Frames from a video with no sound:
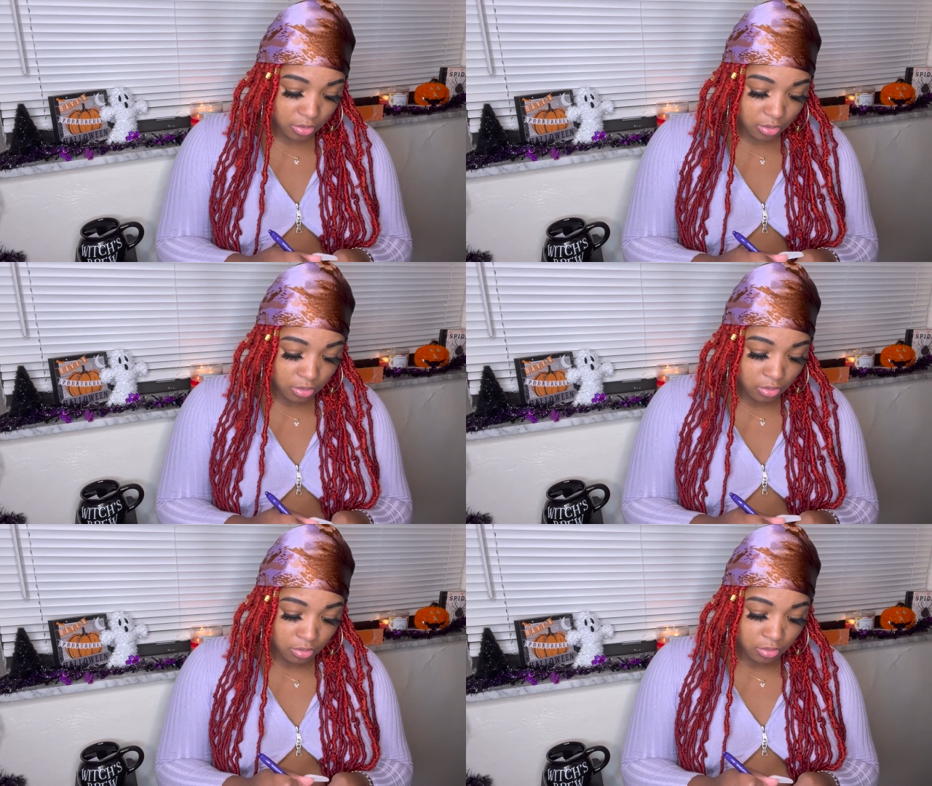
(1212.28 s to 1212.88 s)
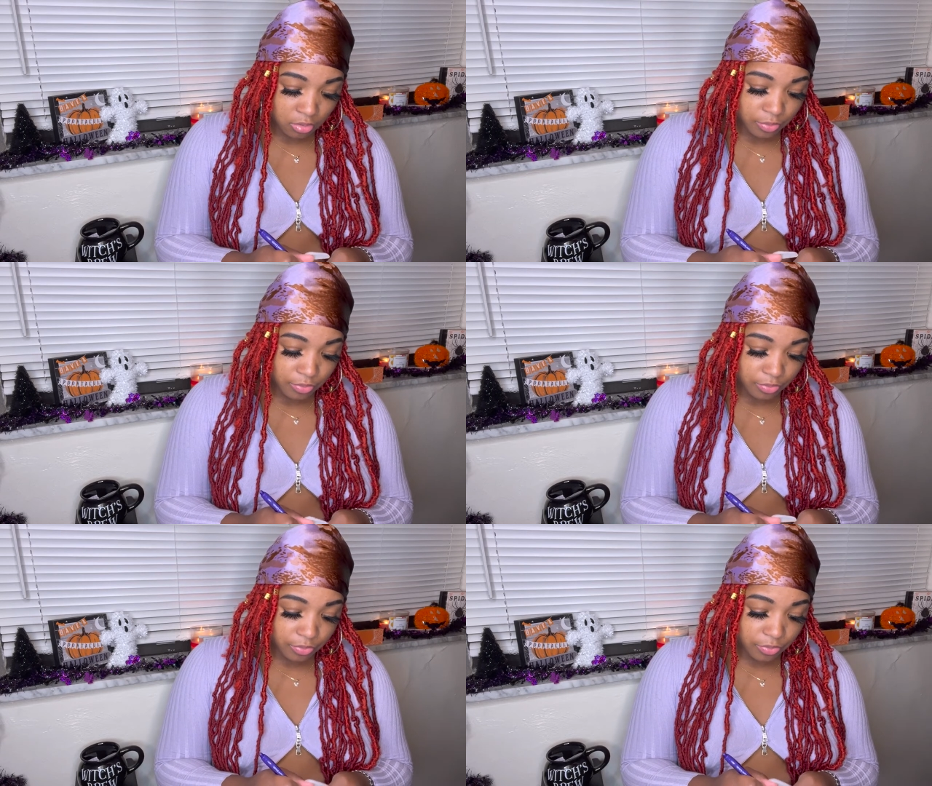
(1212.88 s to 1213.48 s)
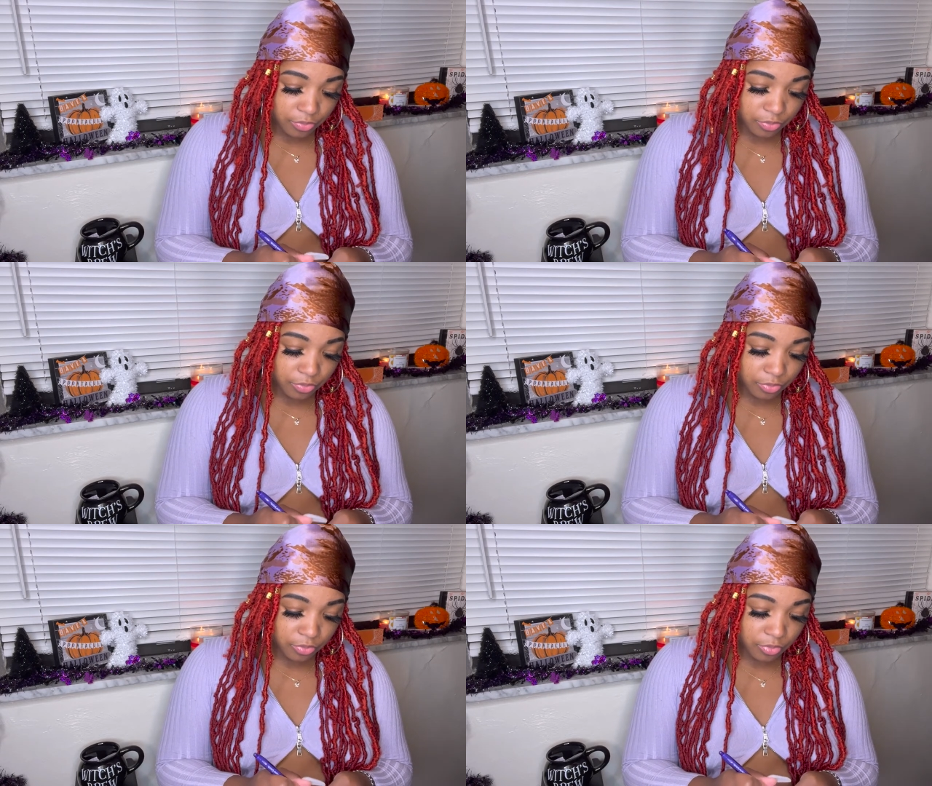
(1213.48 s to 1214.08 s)

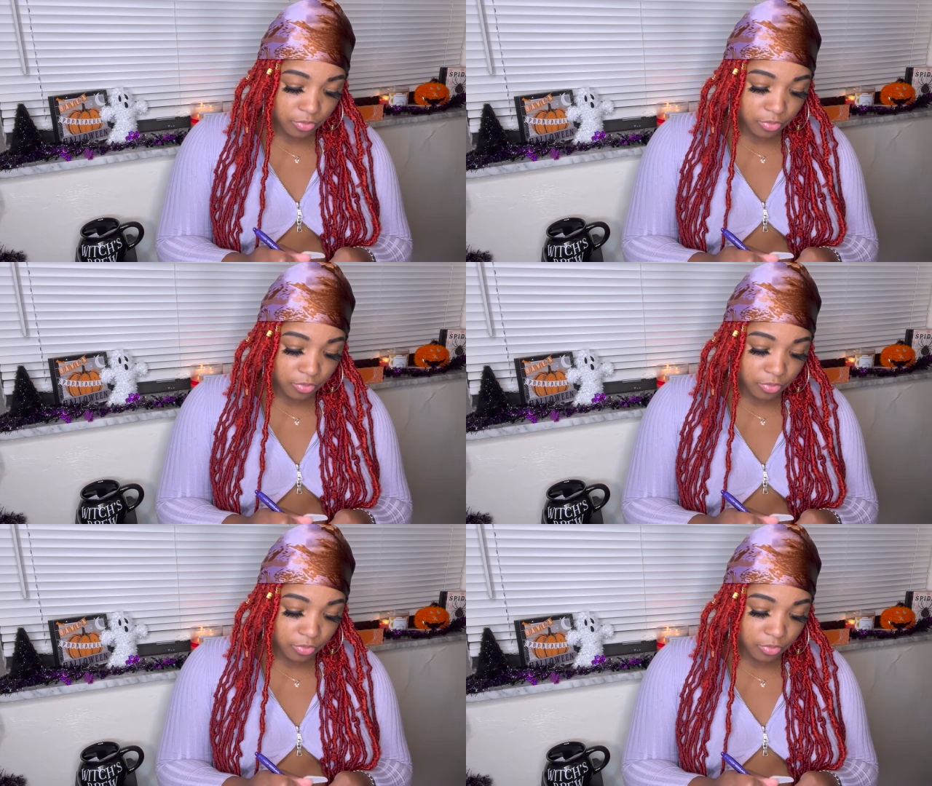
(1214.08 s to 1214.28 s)
No one is speaking in this clip.